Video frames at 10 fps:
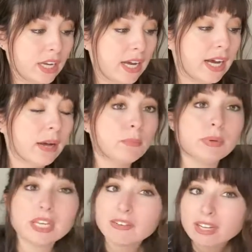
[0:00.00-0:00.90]

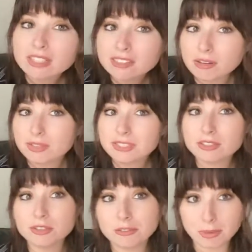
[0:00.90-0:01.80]
but giving us that reason
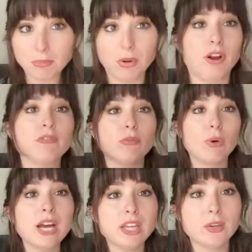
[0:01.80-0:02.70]
to remember of
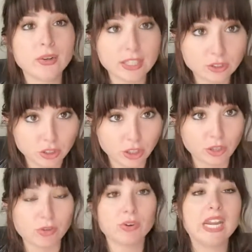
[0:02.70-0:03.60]
what you can do.
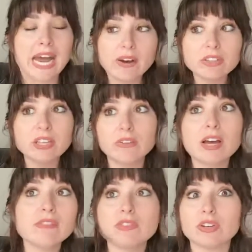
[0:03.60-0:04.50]
Now that you
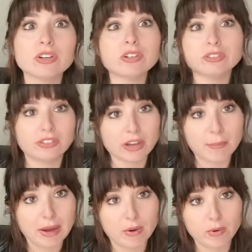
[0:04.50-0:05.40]
have learned
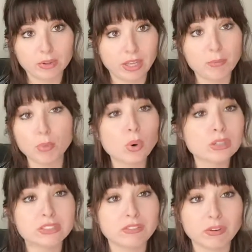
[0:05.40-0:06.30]
about the
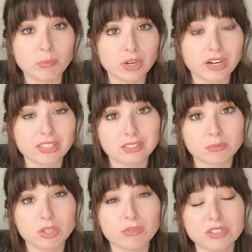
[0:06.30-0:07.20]
importance of embryonic stem
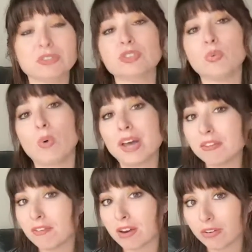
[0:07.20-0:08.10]
cell research and why the
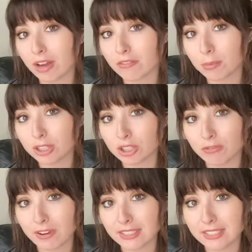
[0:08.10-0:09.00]
federal government should
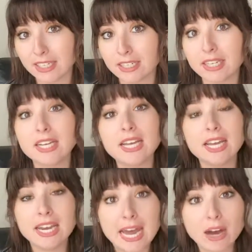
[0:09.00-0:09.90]
fund it,
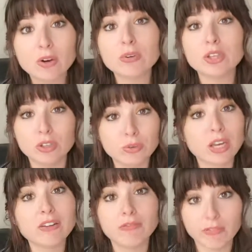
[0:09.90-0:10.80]
now you
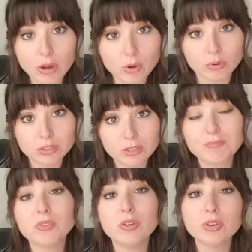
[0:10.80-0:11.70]
can vote.
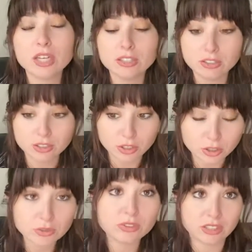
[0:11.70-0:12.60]
You can
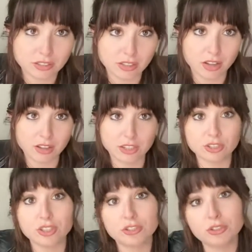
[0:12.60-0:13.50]
use this
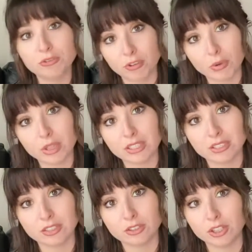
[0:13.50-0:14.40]
knowledge to vote this
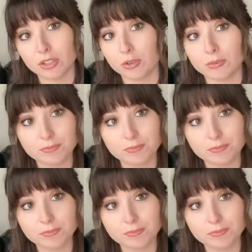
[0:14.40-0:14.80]
into